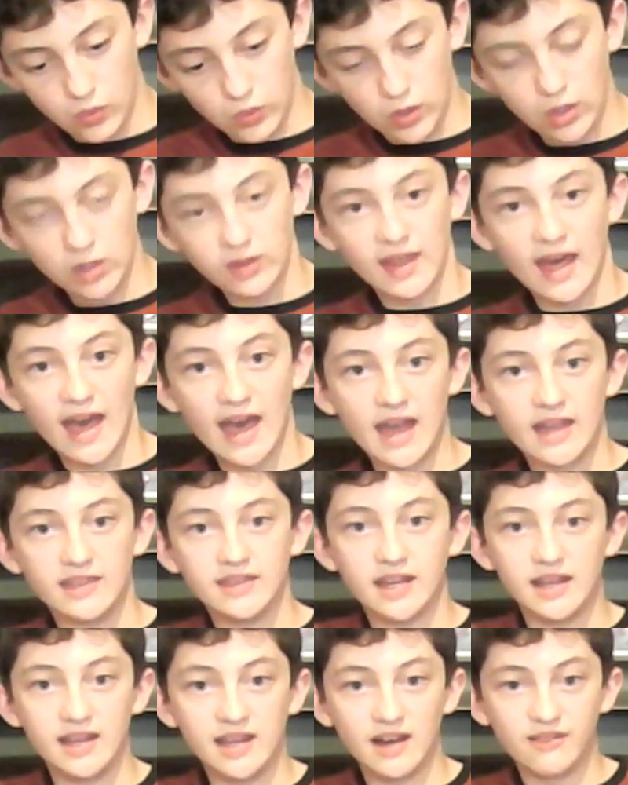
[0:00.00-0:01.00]
one there
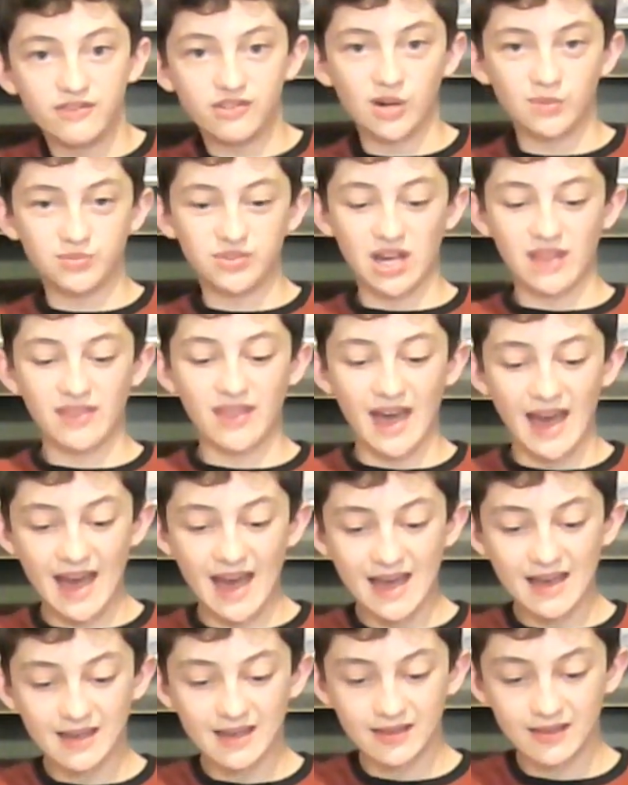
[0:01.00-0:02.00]
and then another object
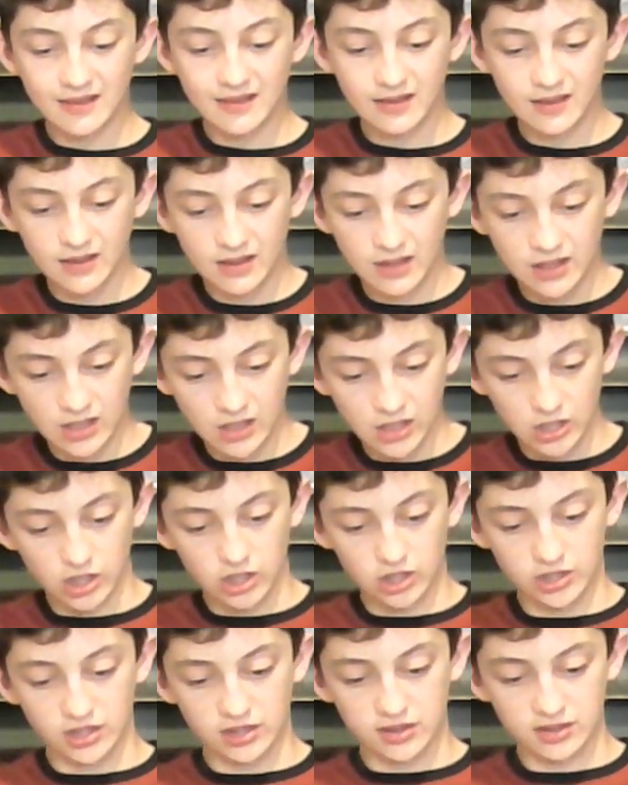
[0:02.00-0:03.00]
there,
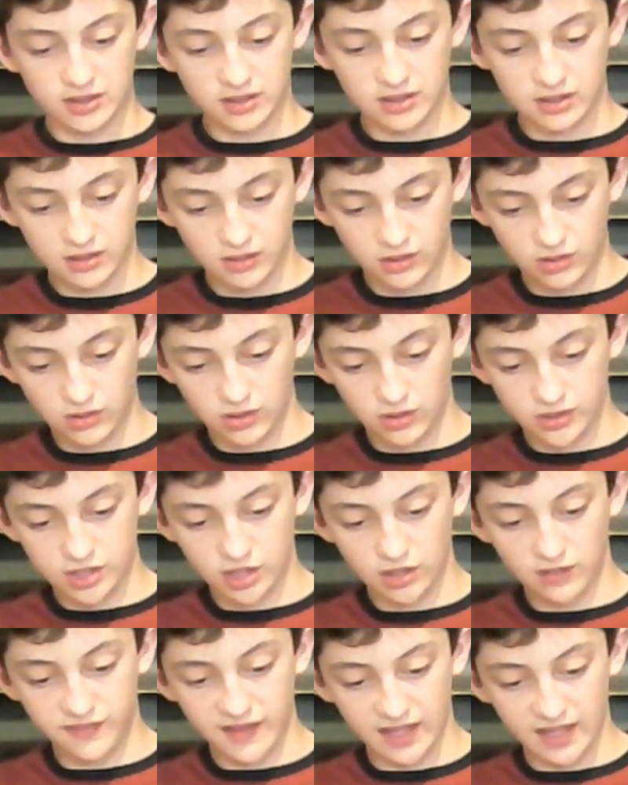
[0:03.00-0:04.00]
or just your
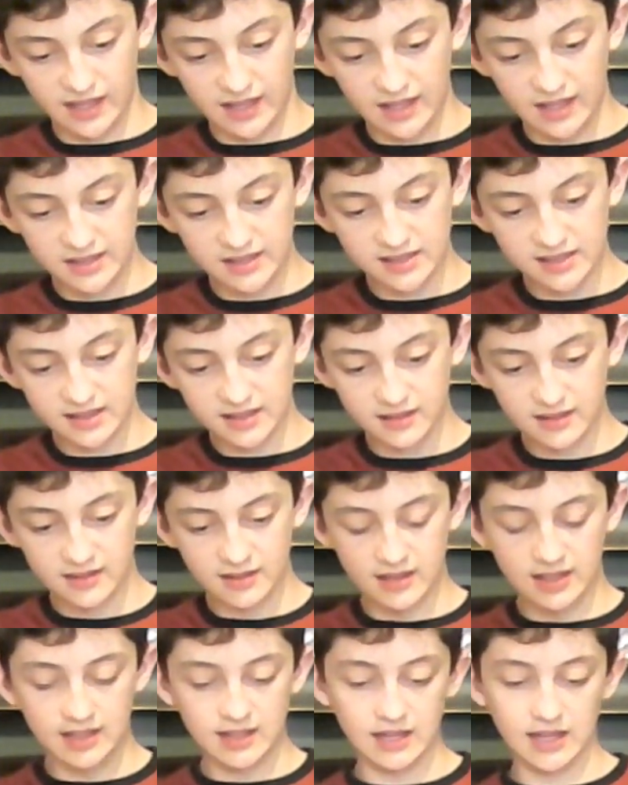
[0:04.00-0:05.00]
two fingers,
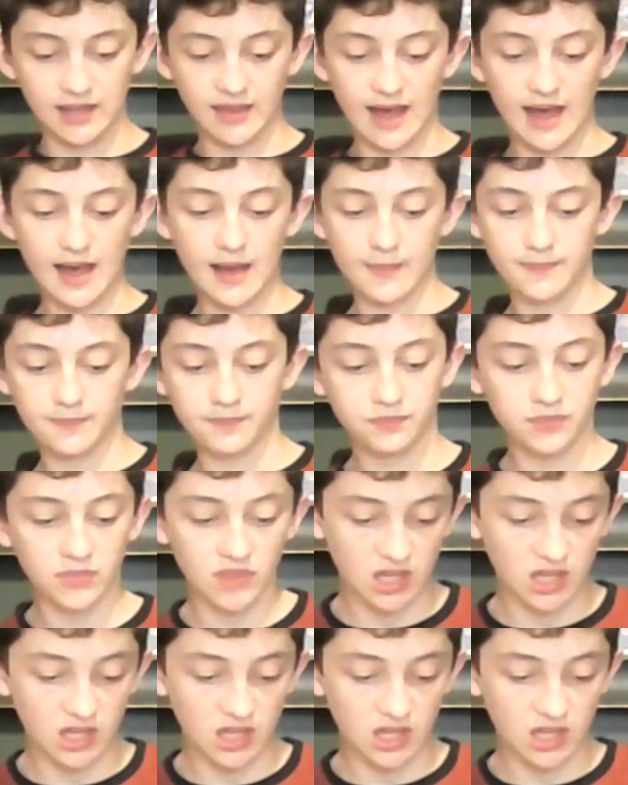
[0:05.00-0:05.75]
like that.